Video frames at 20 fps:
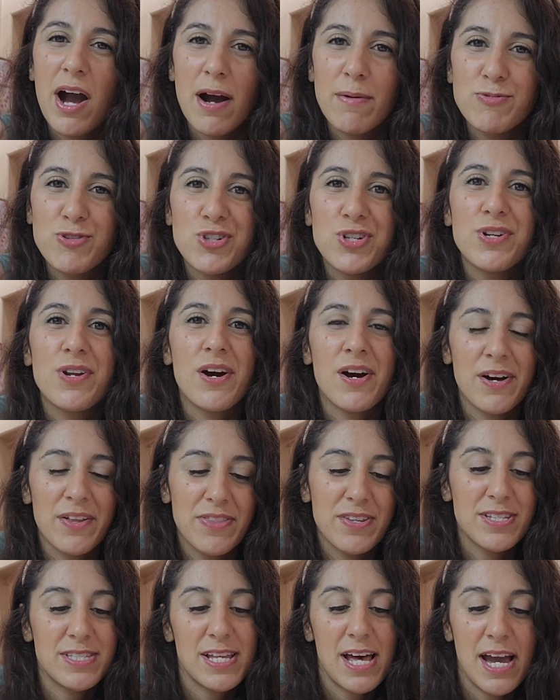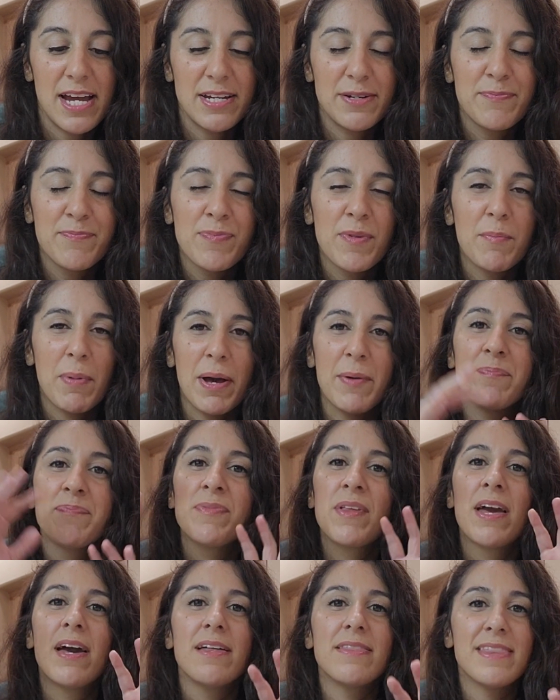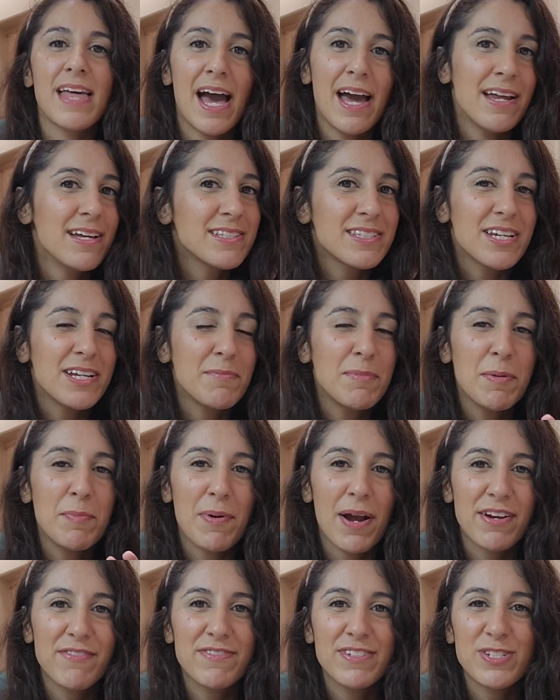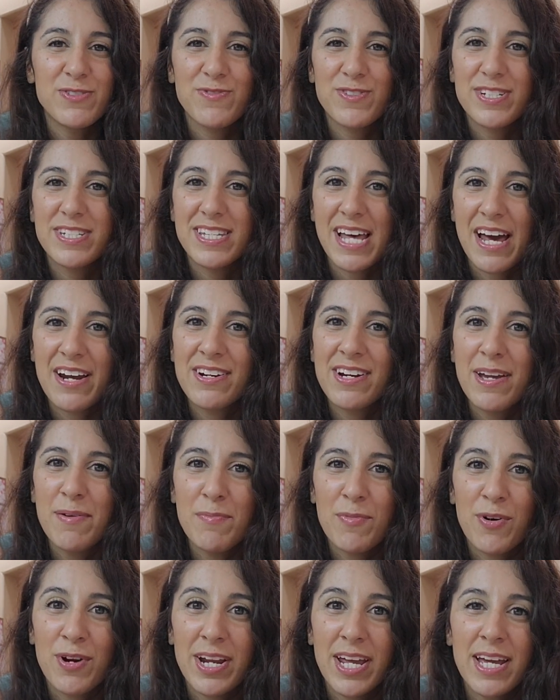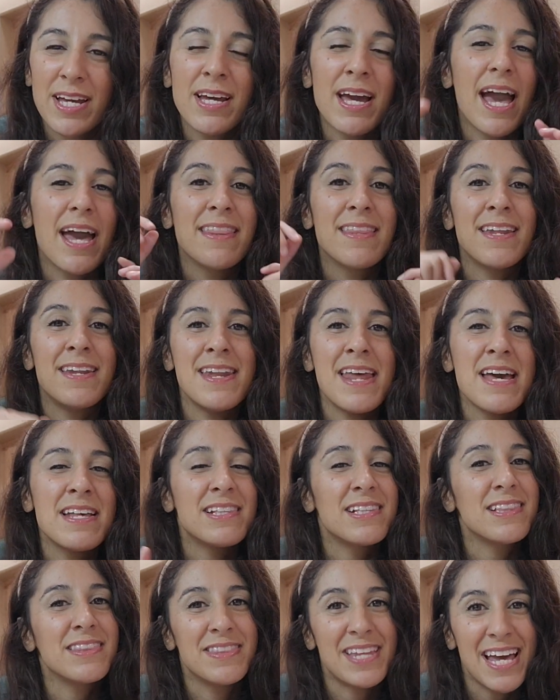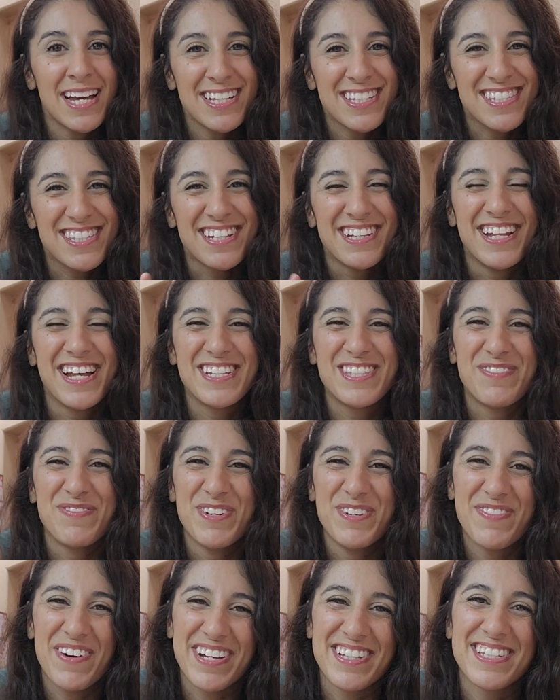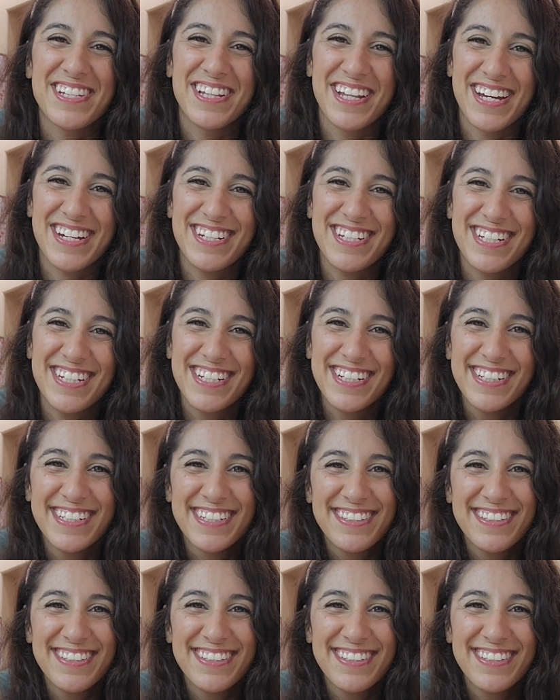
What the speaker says: option on the side. But that is going to be breakfast for Saturday morning. And then next, let's move on to lunch.